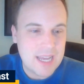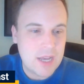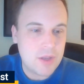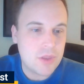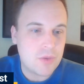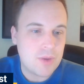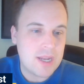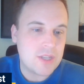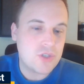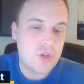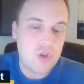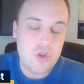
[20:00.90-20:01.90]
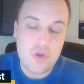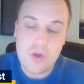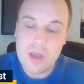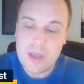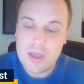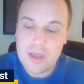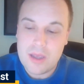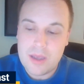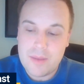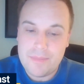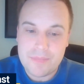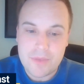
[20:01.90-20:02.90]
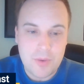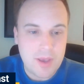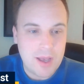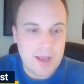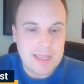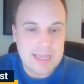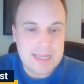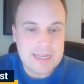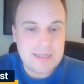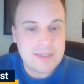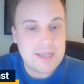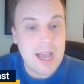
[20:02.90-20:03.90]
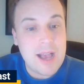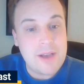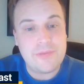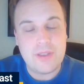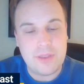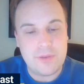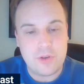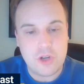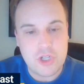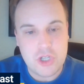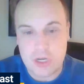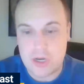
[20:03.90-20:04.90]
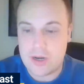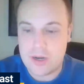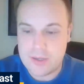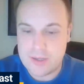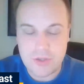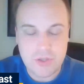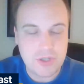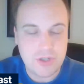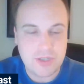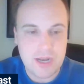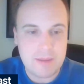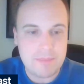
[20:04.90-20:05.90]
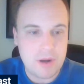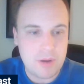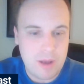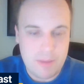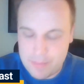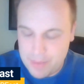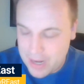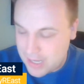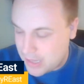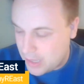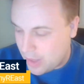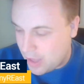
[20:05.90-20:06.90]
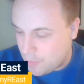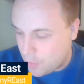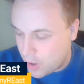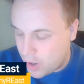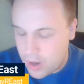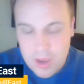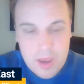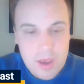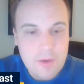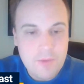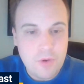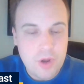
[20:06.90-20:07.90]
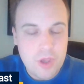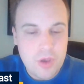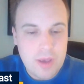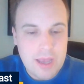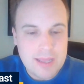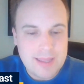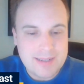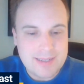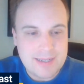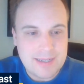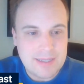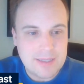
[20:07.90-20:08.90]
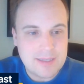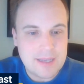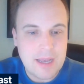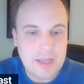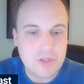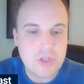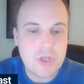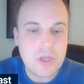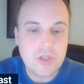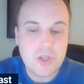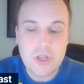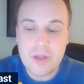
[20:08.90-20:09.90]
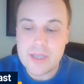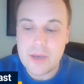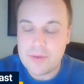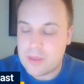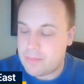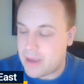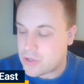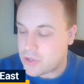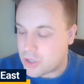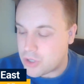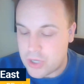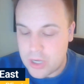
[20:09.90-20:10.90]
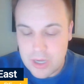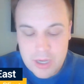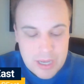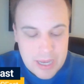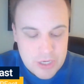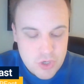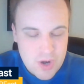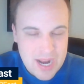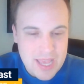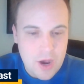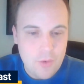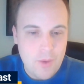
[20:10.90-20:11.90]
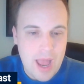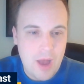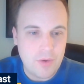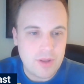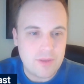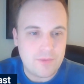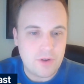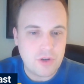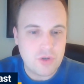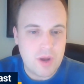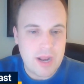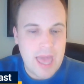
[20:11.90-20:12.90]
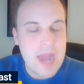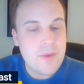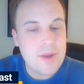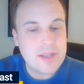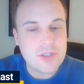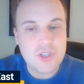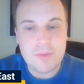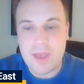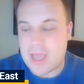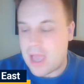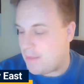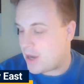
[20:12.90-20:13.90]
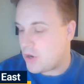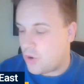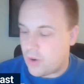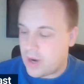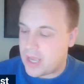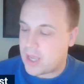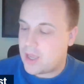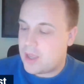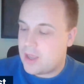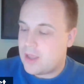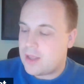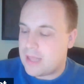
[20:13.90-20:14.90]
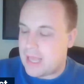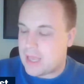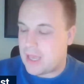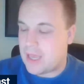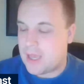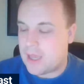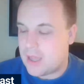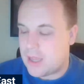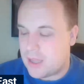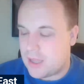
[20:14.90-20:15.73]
down 3-2. Going all in, tough in the first year. Suns still set up pretty well. But Brendan Kleen will have more for you at Locked On Suns. To close out with the Pacers and trading around in the first round, I don't want it to seem like I'm ignoring like a